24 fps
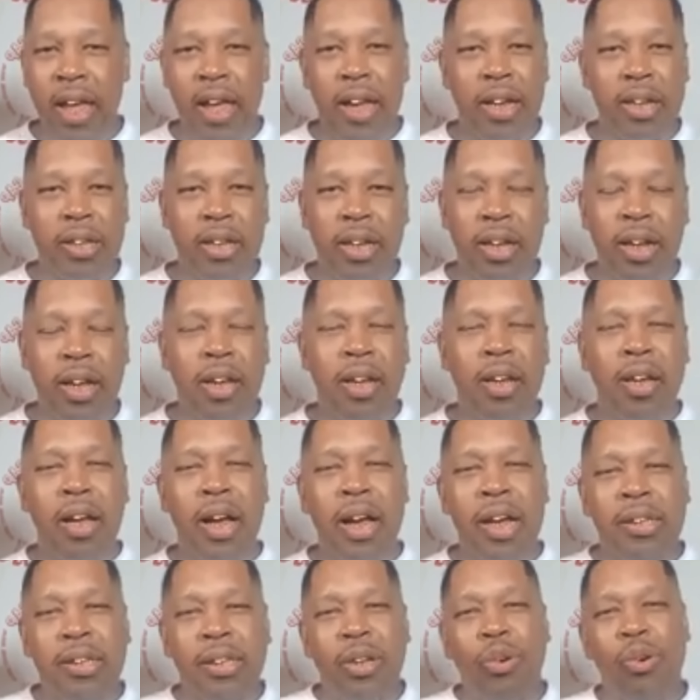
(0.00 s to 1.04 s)
And then I
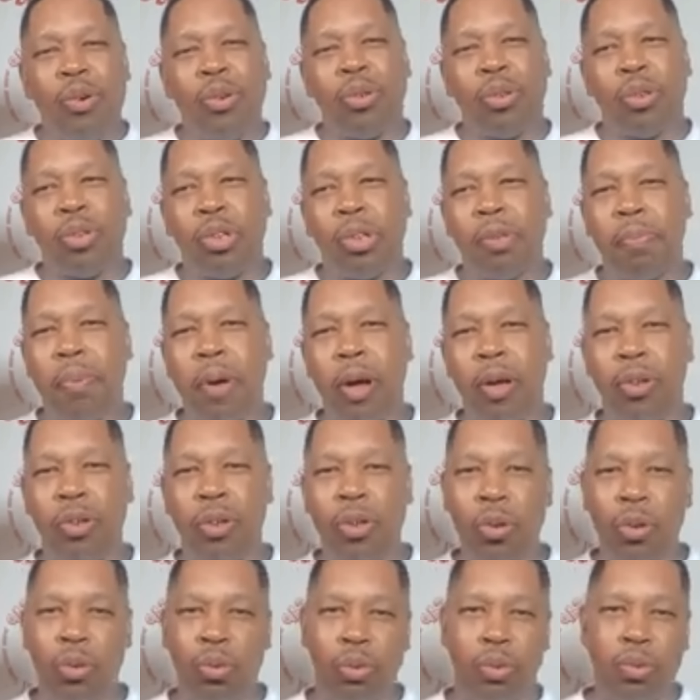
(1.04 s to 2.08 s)
said, oh, so it's about
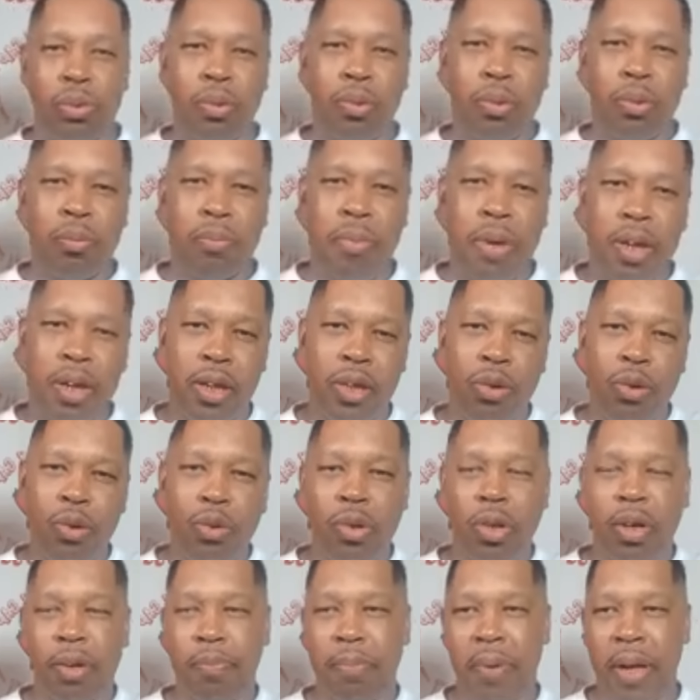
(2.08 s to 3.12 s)
you, making you
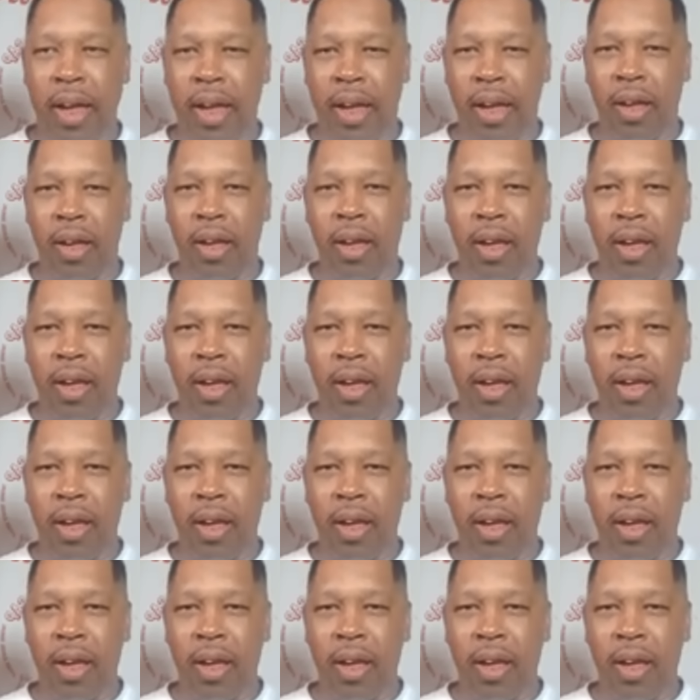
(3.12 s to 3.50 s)
look bad.